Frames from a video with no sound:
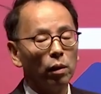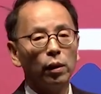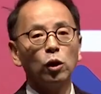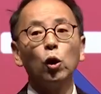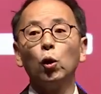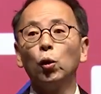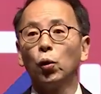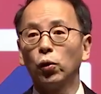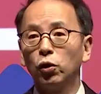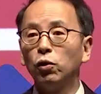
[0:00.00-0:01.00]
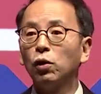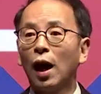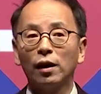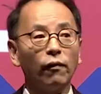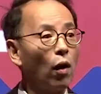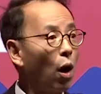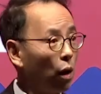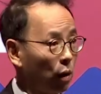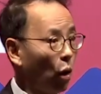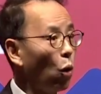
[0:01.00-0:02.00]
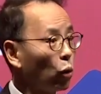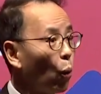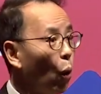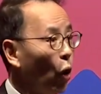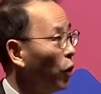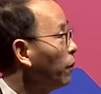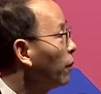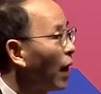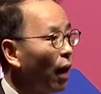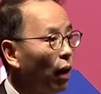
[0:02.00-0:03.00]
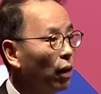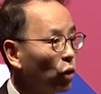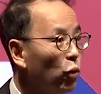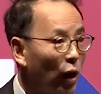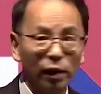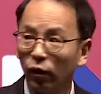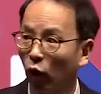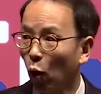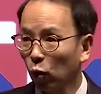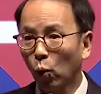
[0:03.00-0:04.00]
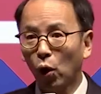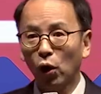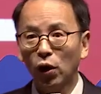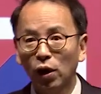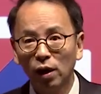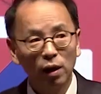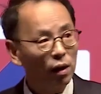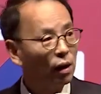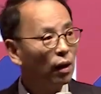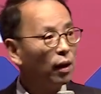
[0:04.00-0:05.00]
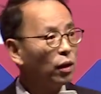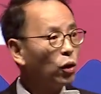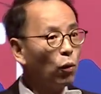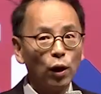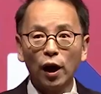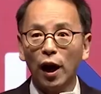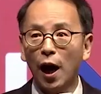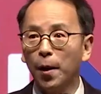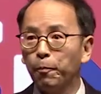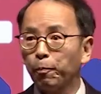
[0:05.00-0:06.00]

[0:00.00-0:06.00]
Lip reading: new kind of a Cold War. Yeah, new kind of Cold War. So how